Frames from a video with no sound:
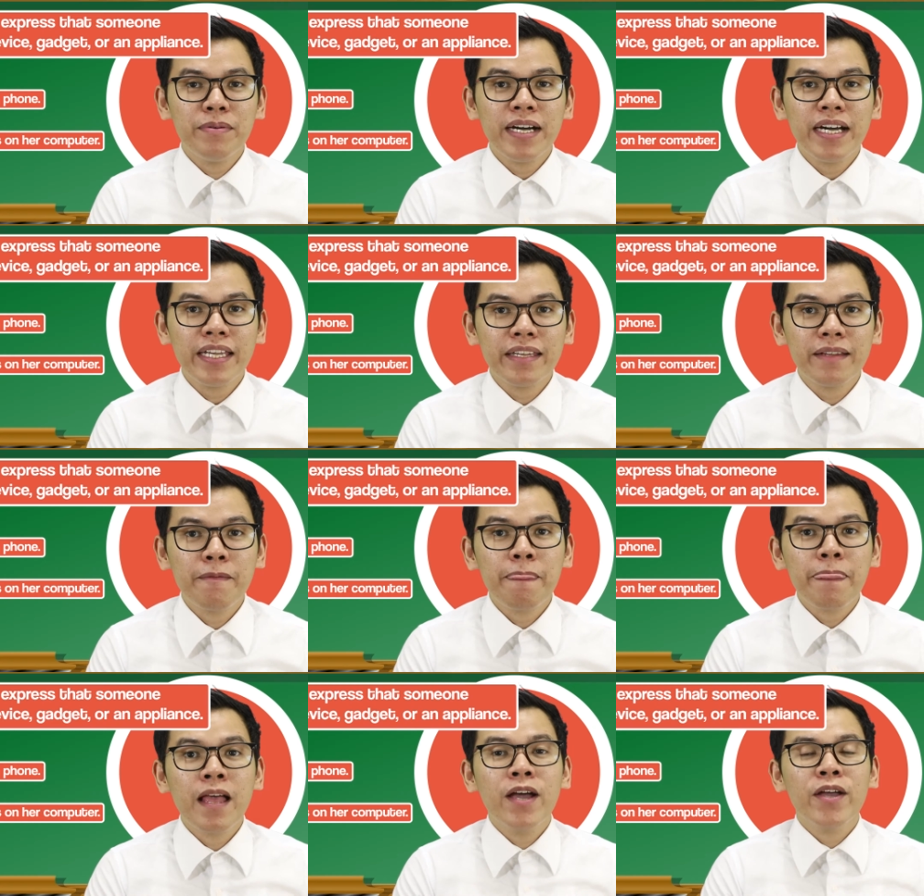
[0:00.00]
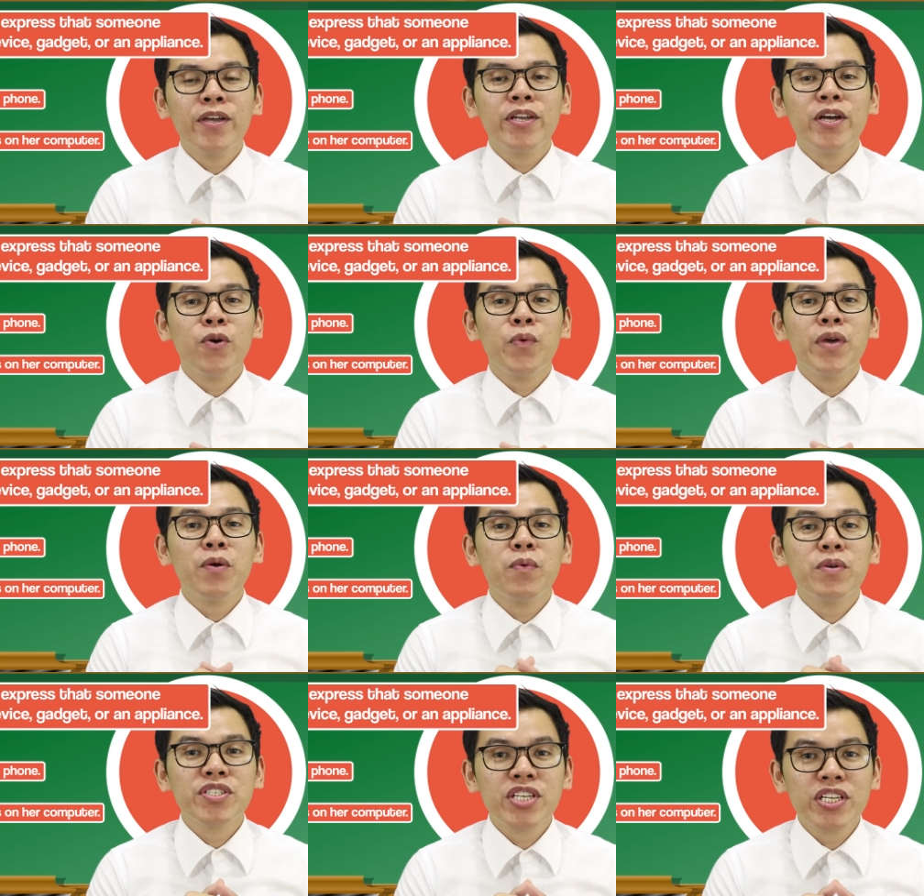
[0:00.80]
But, you know, we
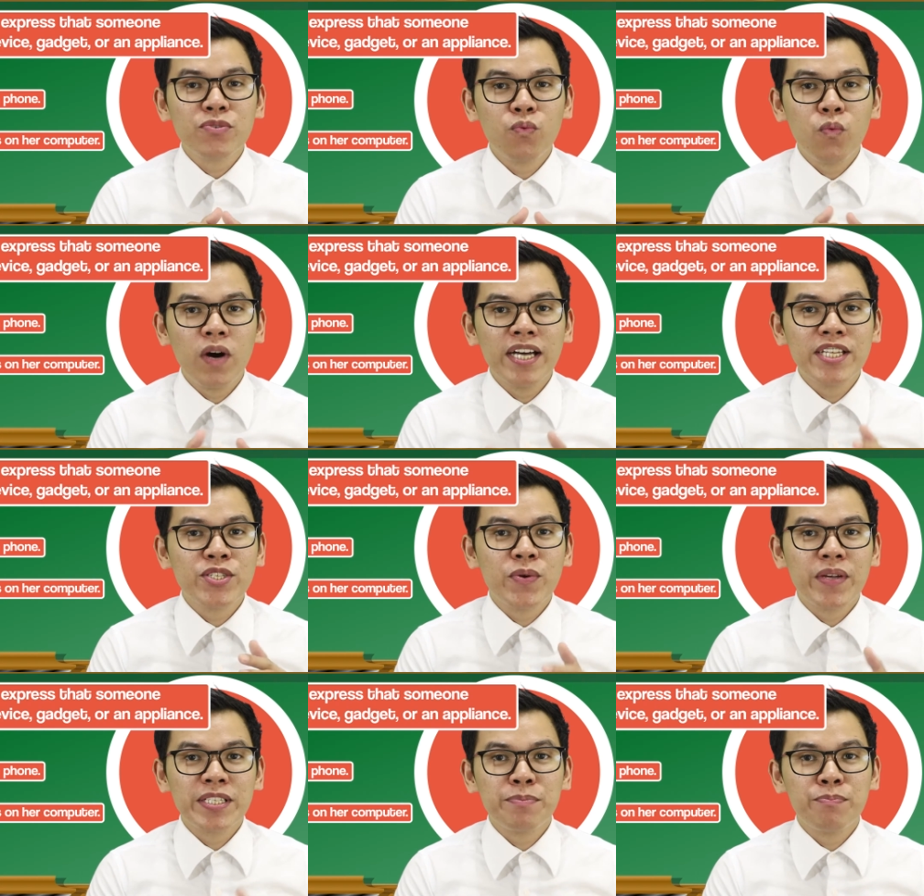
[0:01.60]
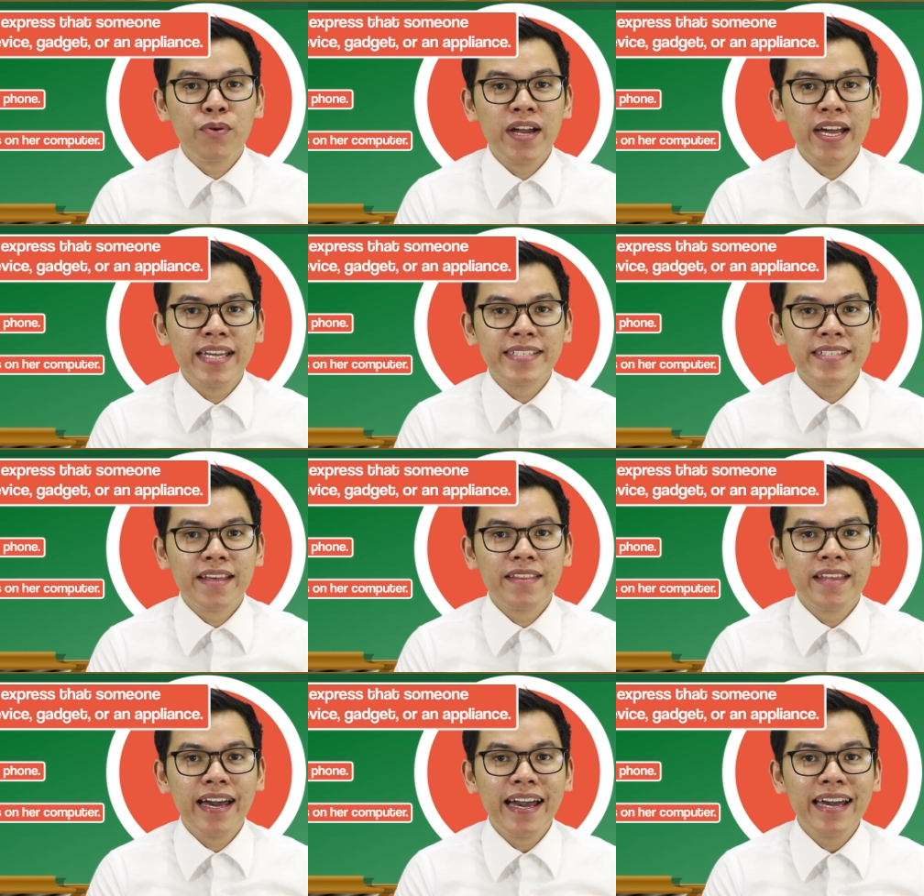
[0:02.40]
would just want to express
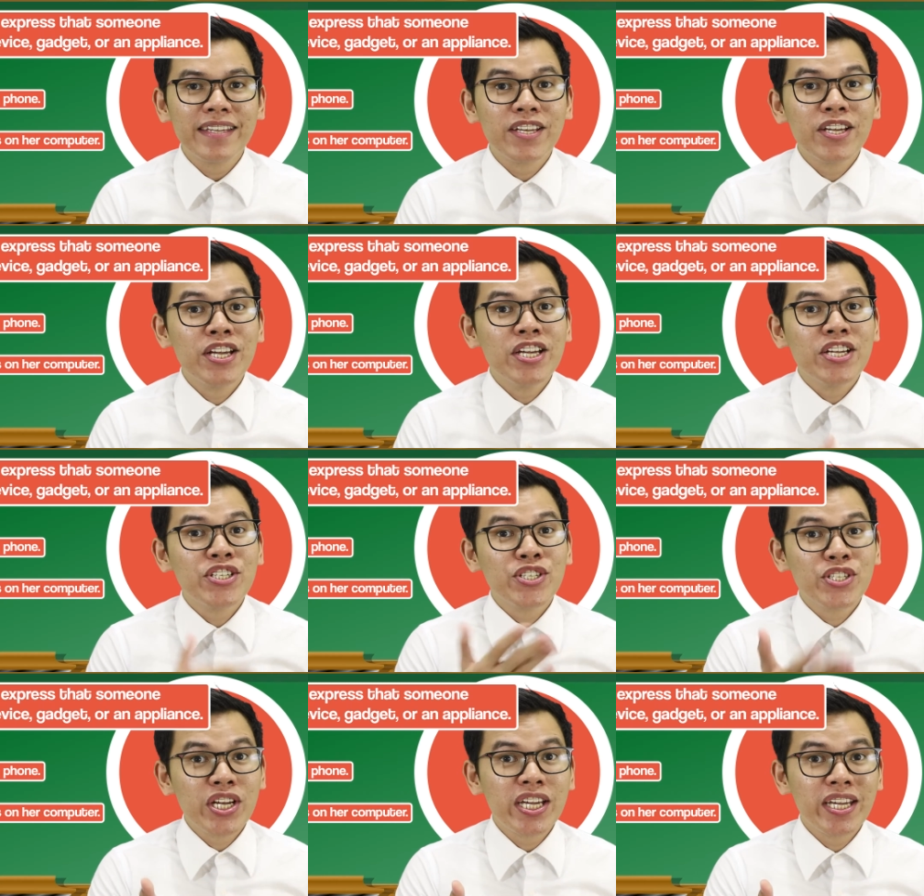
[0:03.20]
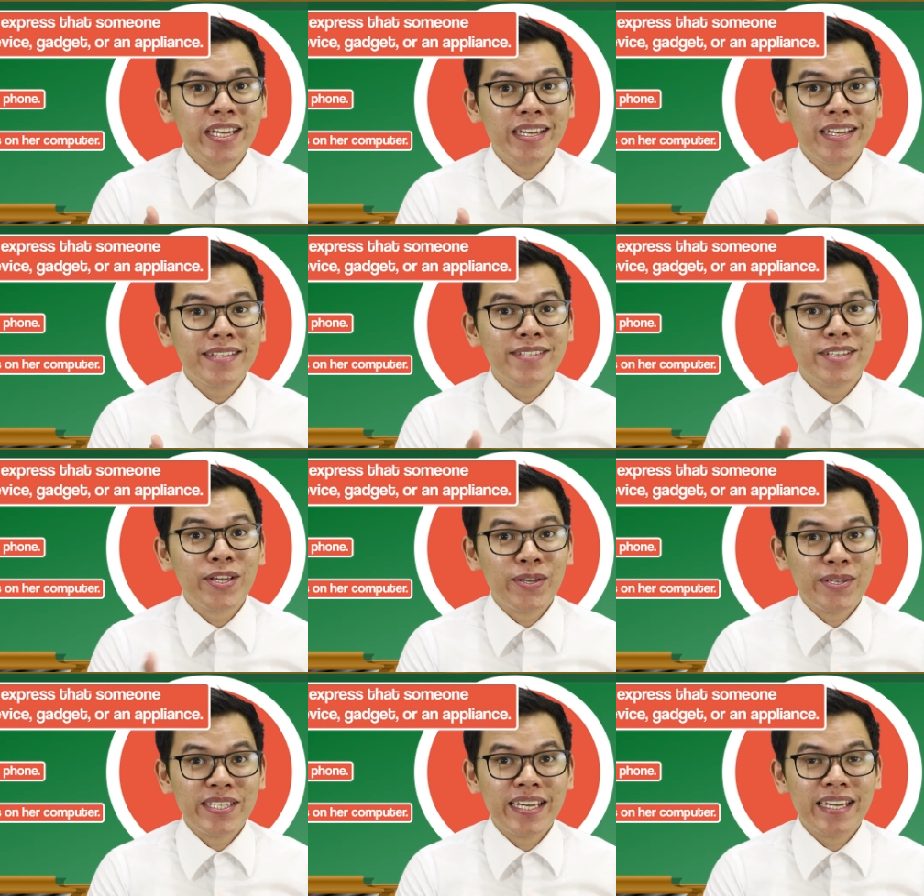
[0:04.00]
that she is
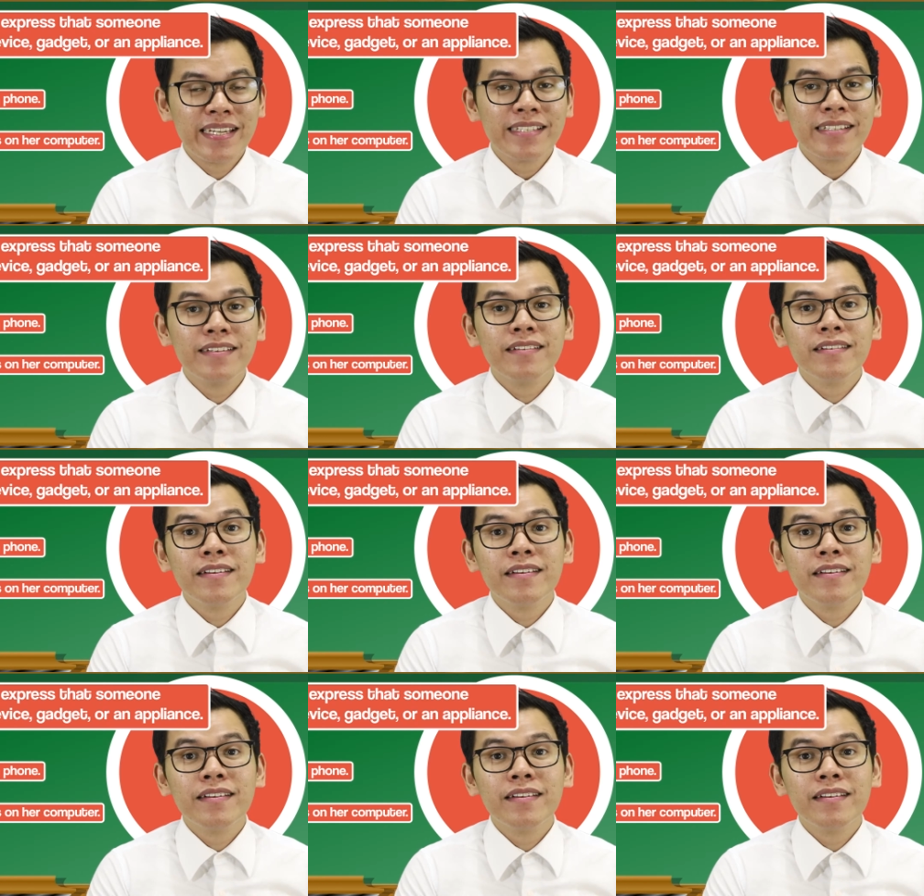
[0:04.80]
using